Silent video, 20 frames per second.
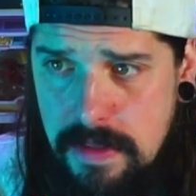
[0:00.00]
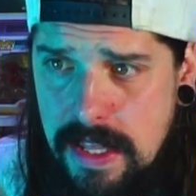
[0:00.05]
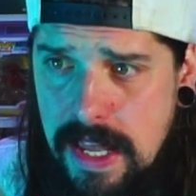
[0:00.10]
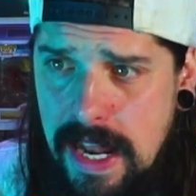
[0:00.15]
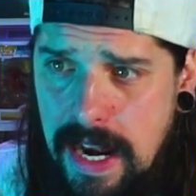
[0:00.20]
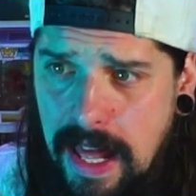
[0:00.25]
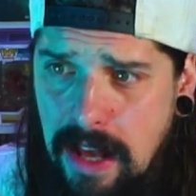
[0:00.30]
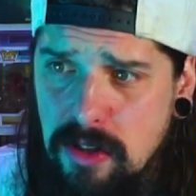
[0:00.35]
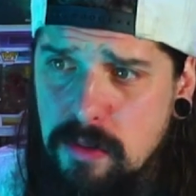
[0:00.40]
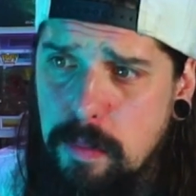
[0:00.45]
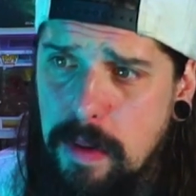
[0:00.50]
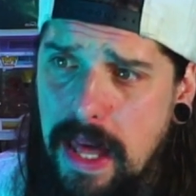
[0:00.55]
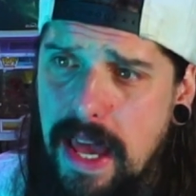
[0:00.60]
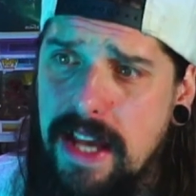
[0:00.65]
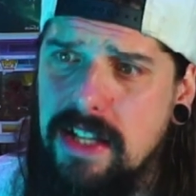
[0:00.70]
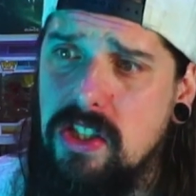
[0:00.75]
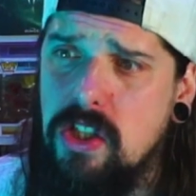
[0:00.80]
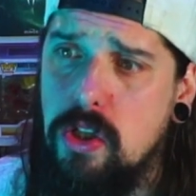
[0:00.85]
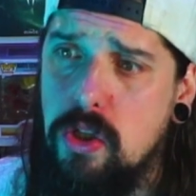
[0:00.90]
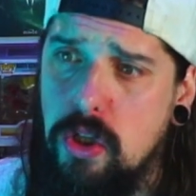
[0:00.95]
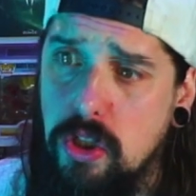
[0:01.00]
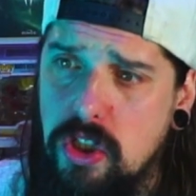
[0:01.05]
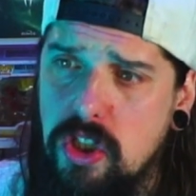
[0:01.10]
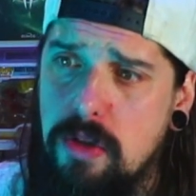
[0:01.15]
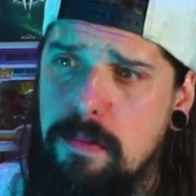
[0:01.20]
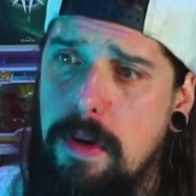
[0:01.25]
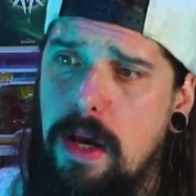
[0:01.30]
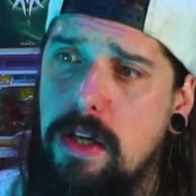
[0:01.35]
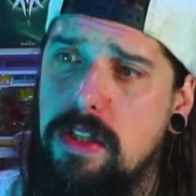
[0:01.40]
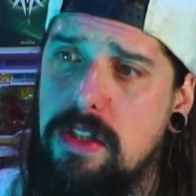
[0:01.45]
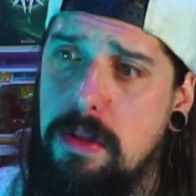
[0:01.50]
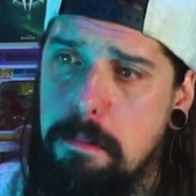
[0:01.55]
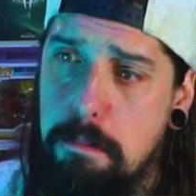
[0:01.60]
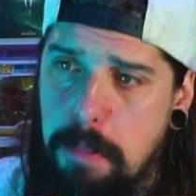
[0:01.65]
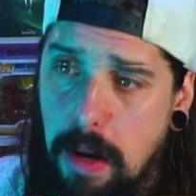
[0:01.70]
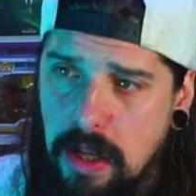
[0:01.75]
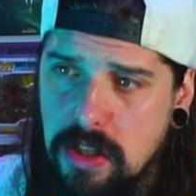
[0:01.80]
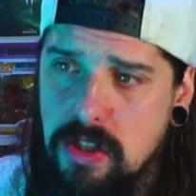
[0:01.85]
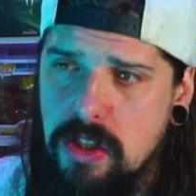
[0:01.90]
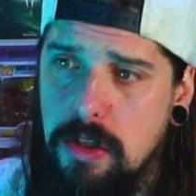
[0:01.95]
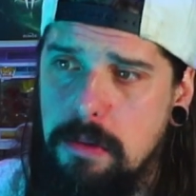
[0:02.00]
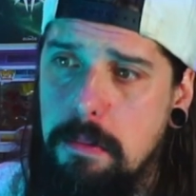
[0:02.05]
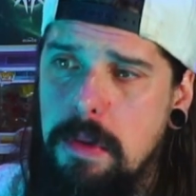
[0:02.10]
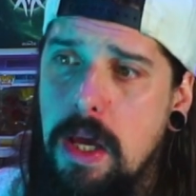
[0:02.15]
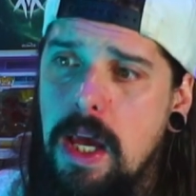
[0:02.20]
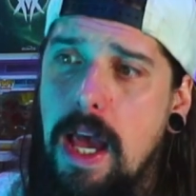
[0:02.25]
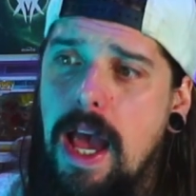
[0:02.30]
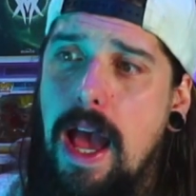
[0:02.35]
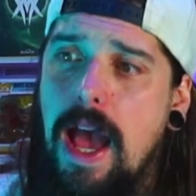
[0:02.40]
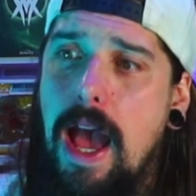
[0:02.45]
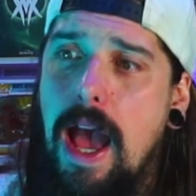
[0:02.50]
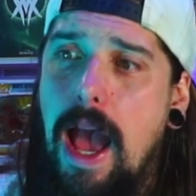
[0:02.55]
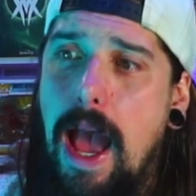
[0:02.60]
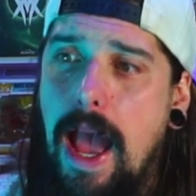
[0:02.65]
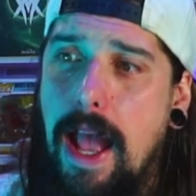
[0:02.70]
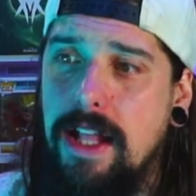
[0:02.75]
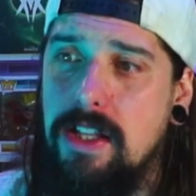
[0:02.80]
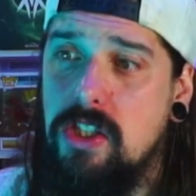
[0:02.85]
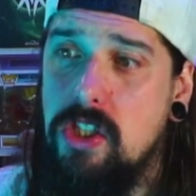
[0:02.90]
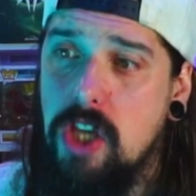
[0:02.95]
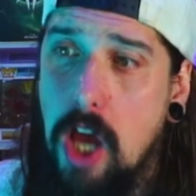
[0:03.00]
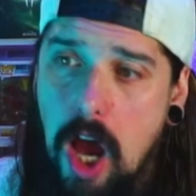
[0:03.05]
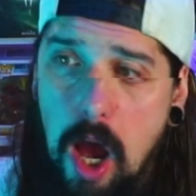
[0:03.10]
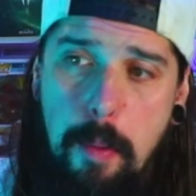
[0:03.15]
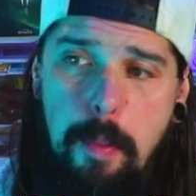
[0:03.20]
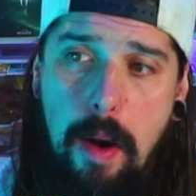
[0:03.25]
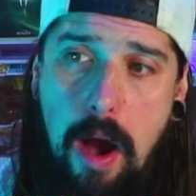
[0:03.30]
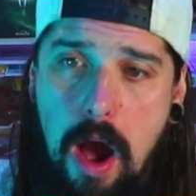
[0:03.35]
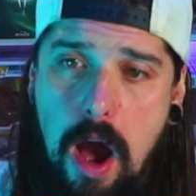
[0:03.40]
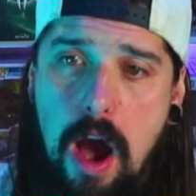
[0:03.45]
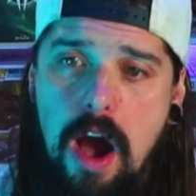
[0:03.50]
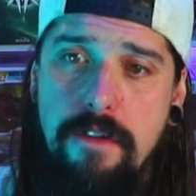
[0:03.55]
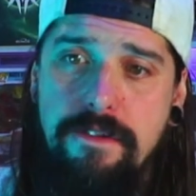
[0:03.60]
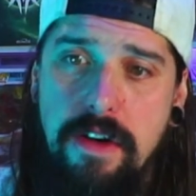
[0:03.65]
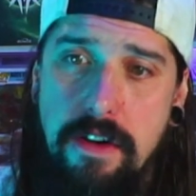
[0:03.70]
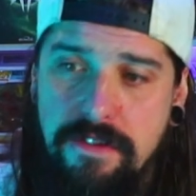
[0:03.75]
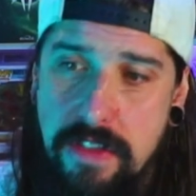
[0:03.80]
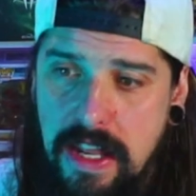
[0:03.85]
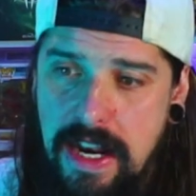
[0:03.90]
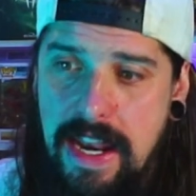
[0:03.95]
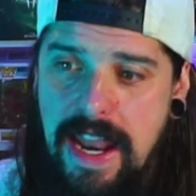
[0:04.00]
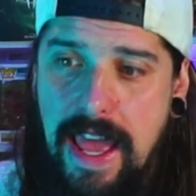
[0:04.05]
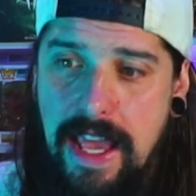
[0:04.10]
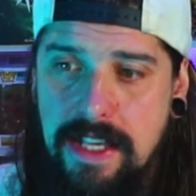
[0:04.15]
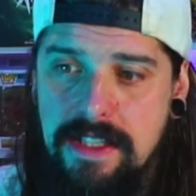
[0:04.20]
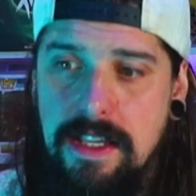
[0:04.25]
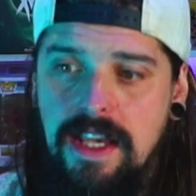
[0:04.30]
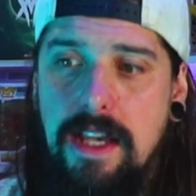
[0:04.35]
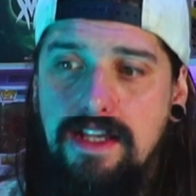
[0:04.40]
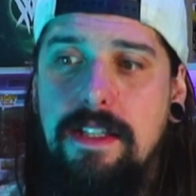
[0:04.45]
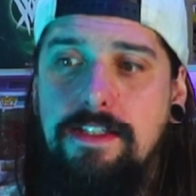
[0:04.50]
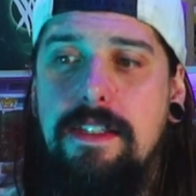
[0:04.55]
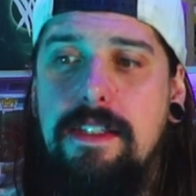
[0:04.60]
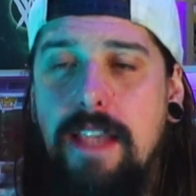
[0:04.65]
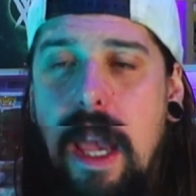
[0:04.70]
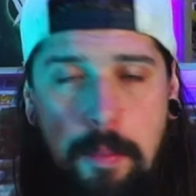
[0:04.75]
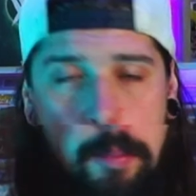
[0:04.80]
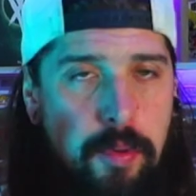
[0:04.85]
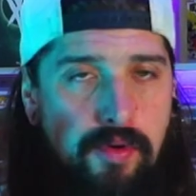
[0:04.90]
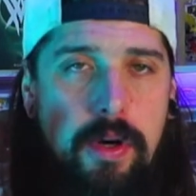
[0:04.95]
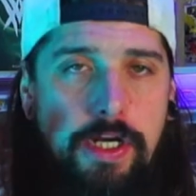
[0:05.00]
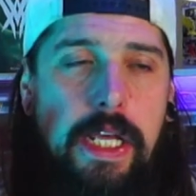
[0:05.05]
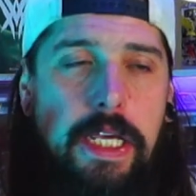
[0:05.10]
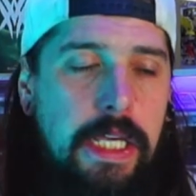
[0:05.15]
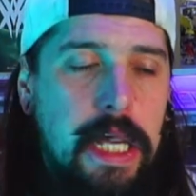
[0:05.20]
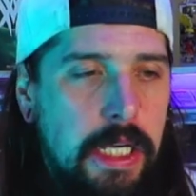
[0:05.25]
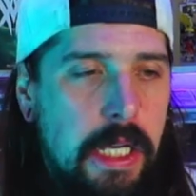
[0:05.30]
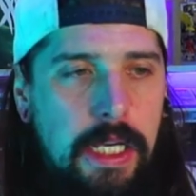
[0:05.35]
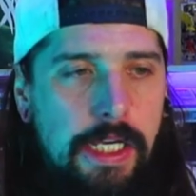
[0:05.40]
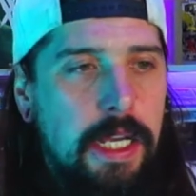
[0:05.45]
allows players to customize the bottom and top half of the legs separately.